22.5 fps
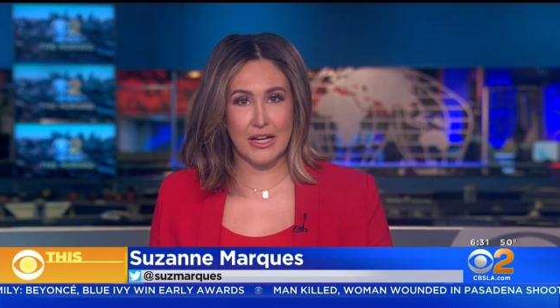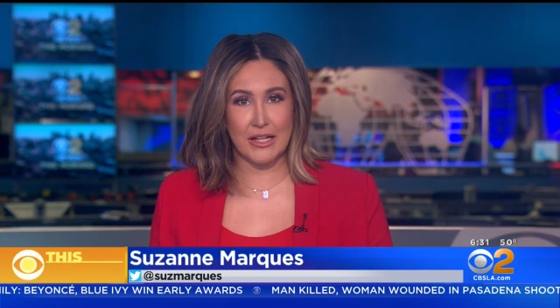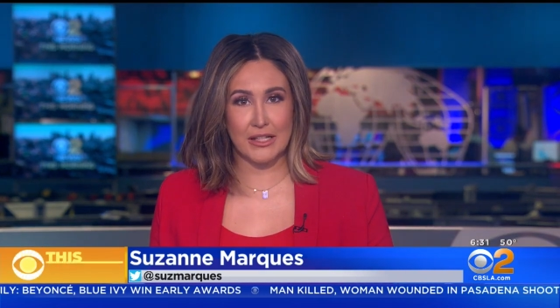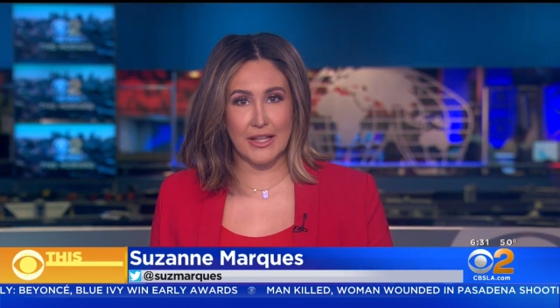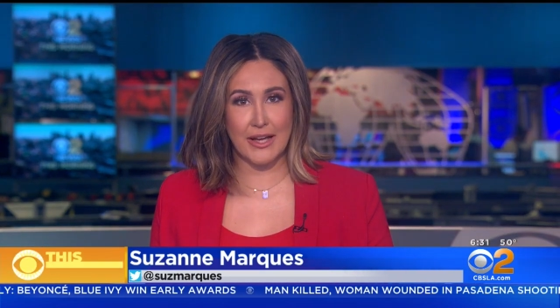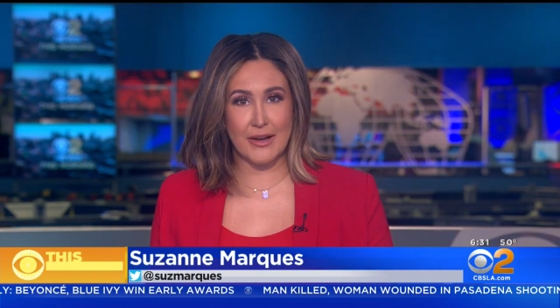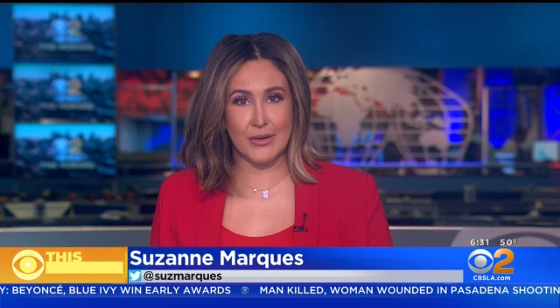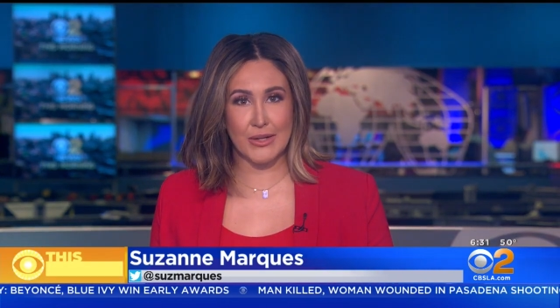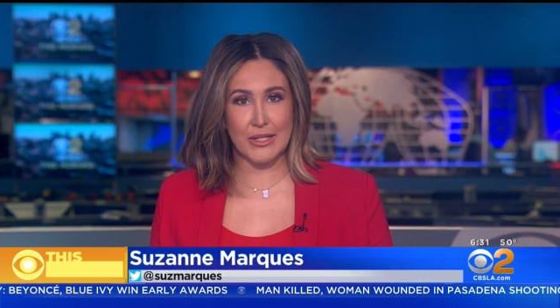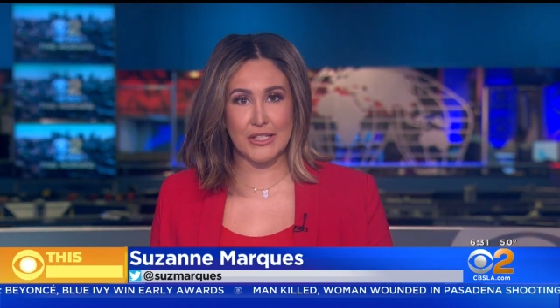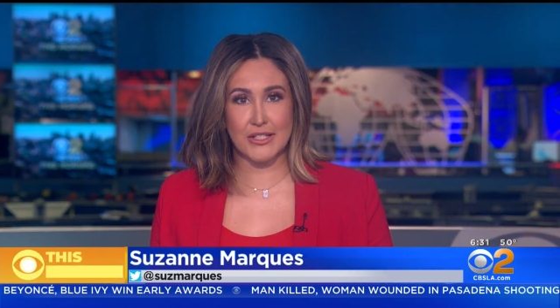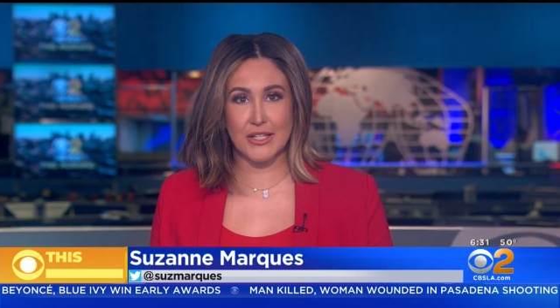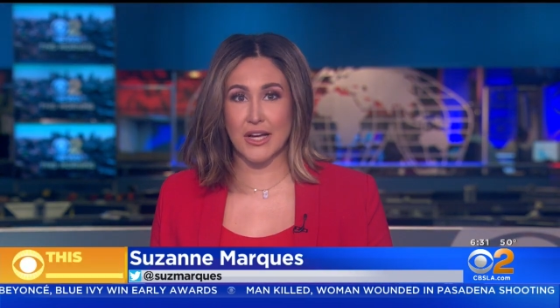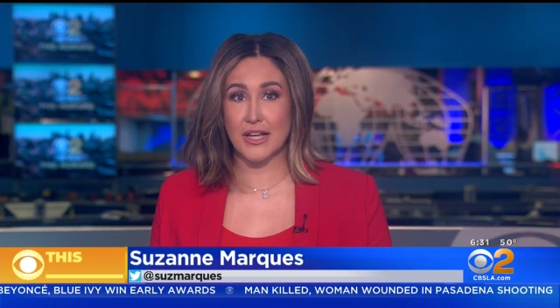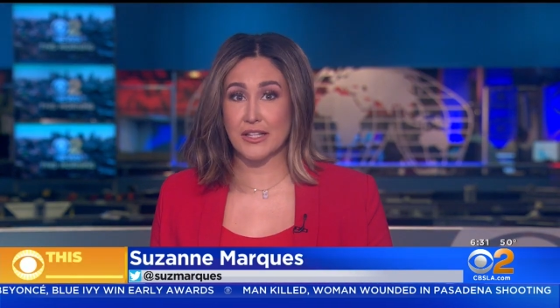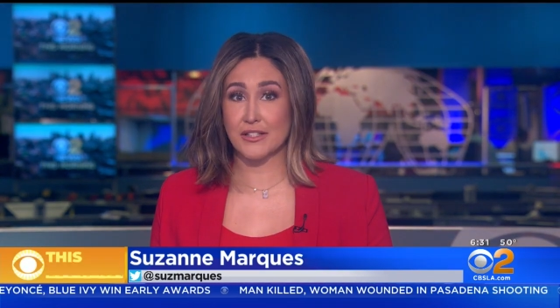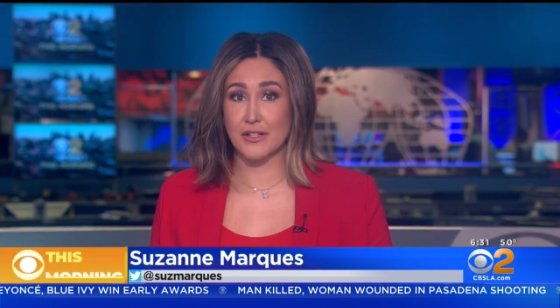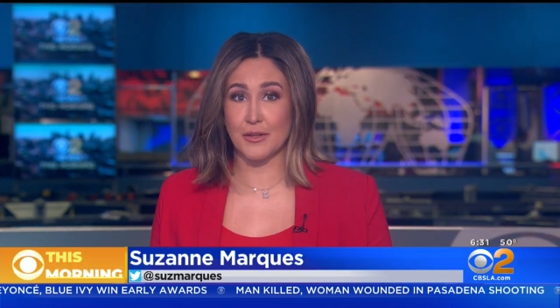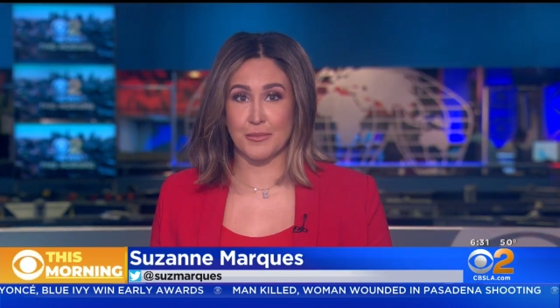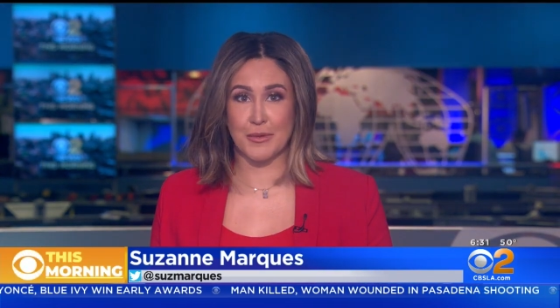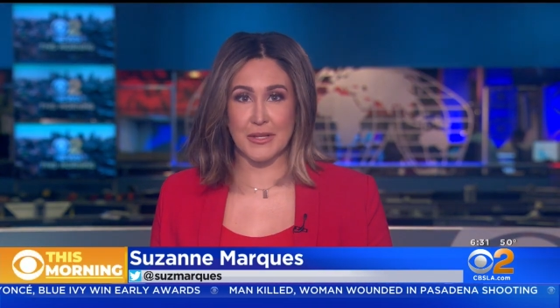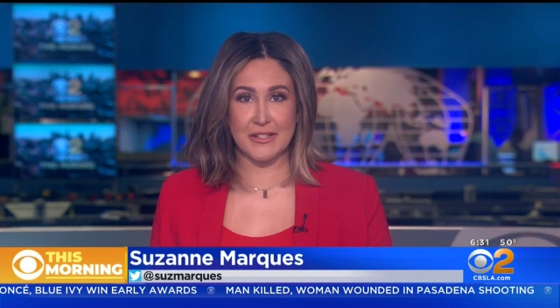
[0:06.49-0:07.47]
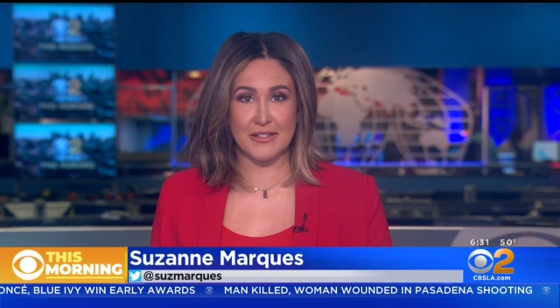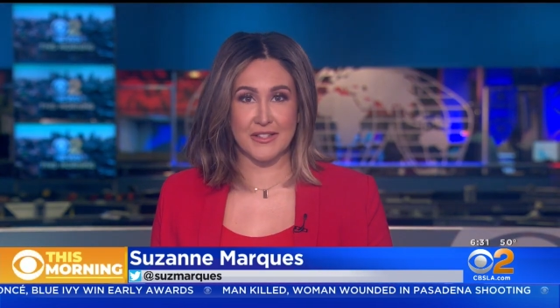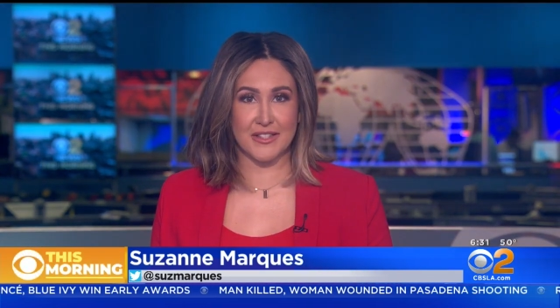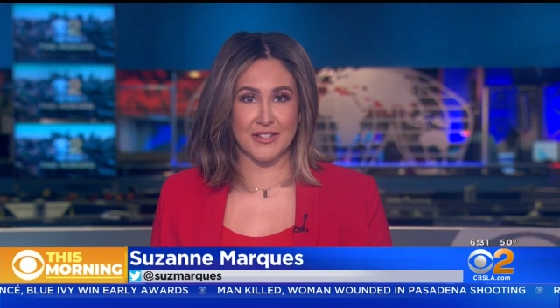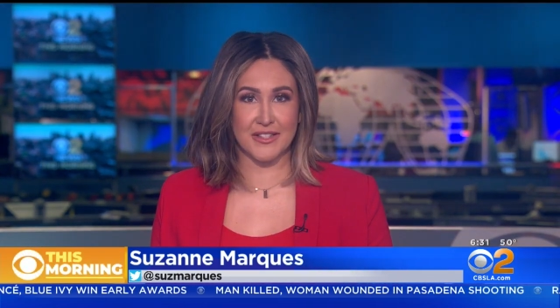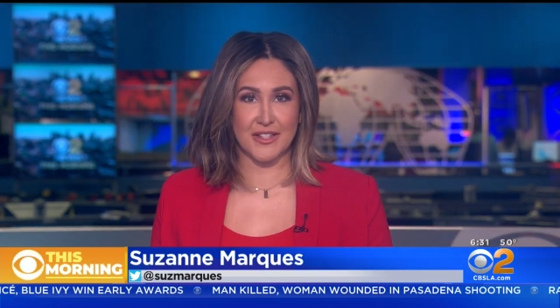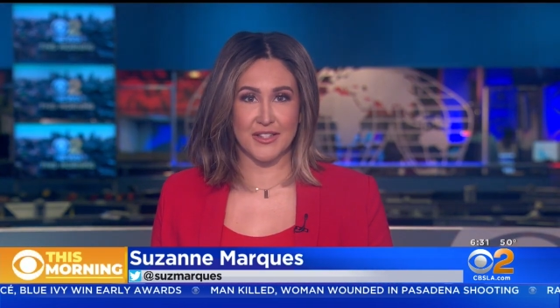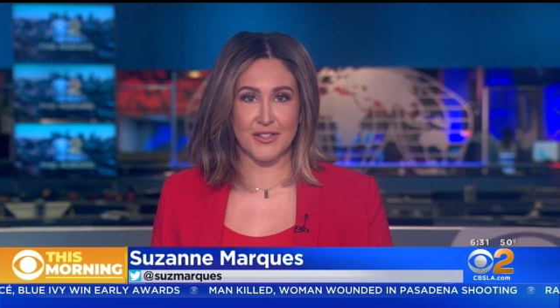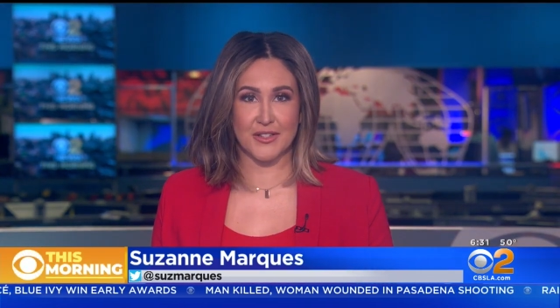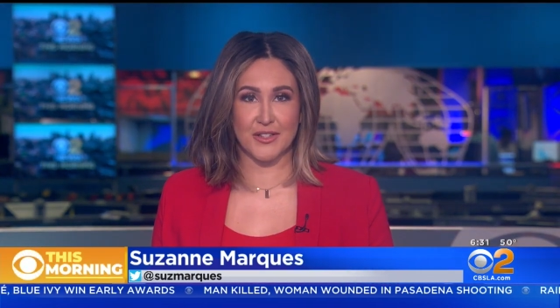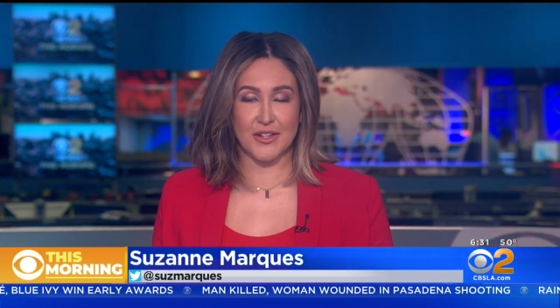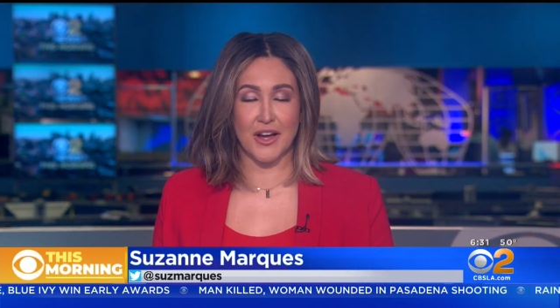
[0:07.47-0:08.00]
allowing tons of
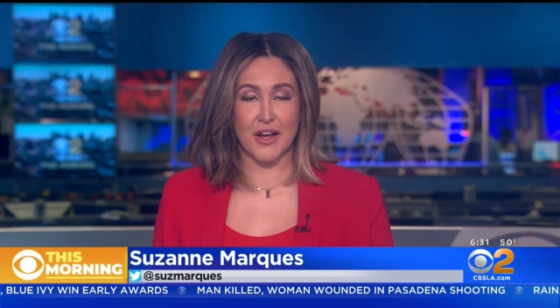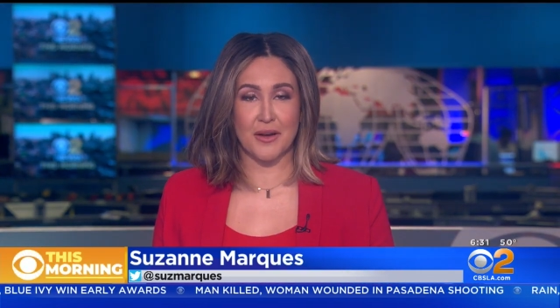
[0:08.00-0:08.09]
businesses